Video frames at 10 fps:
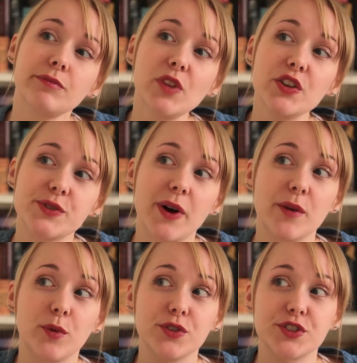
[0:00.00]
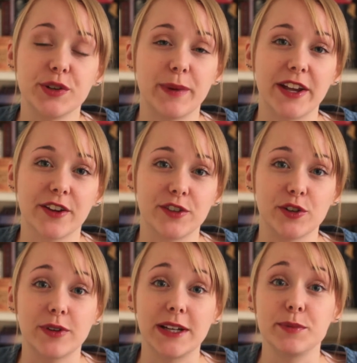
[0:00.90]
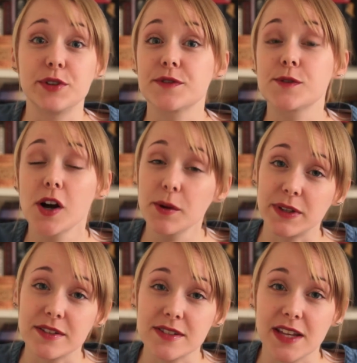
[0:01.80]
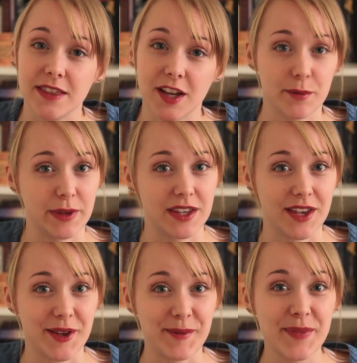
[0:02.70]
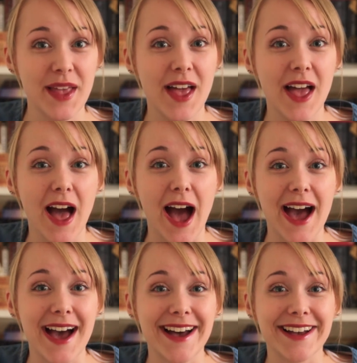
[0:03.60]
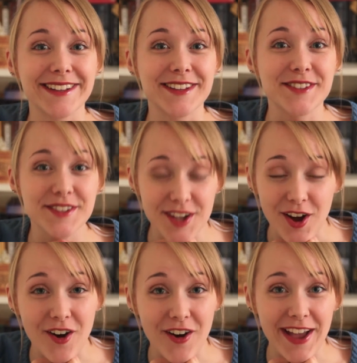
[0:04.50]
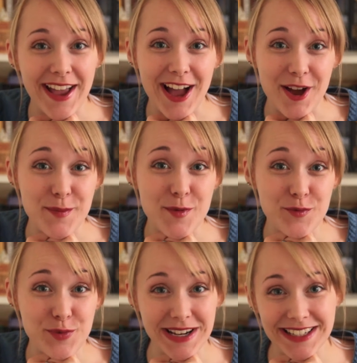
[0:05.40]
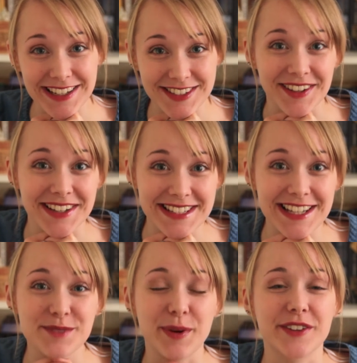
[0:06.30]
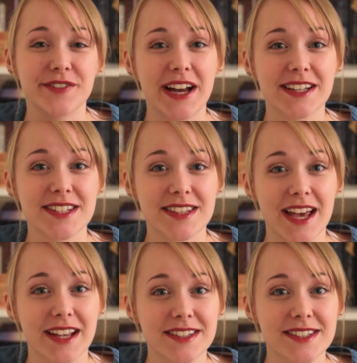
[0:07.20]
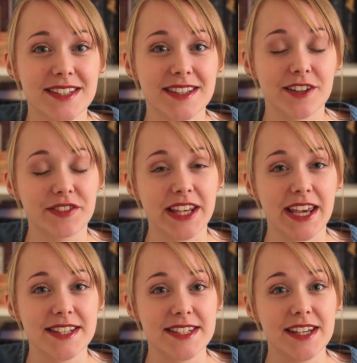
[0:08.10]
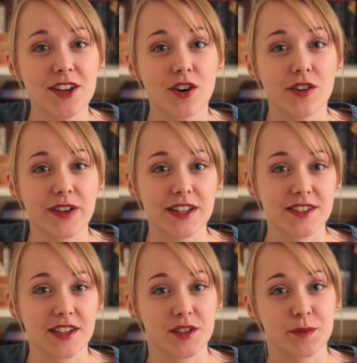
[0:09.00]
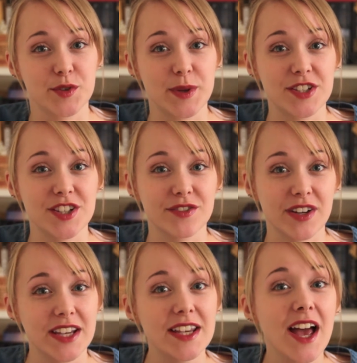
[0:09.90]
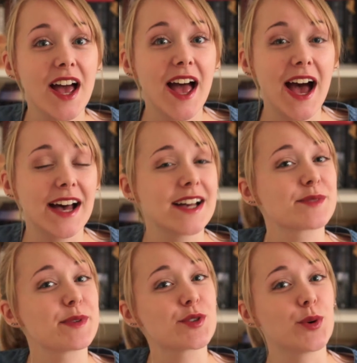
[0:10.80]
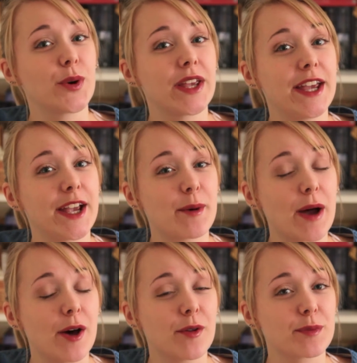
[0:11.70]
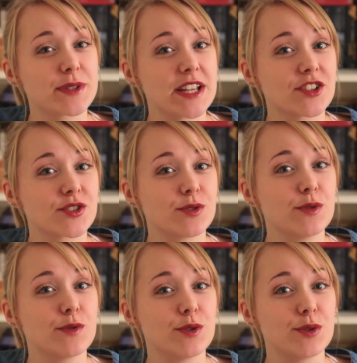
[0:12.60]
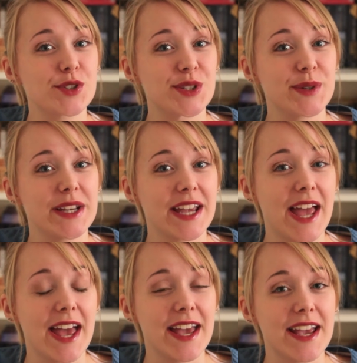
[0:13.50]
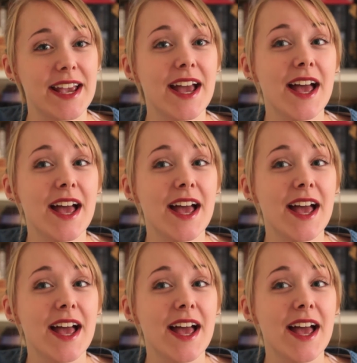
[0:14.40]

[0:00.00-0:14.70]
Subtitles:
So I want to make a few really beautiful garments in the coming year. And I am really excited by the fact that the lovely Katie of Inside Number 23 has been talking about the potential for doing a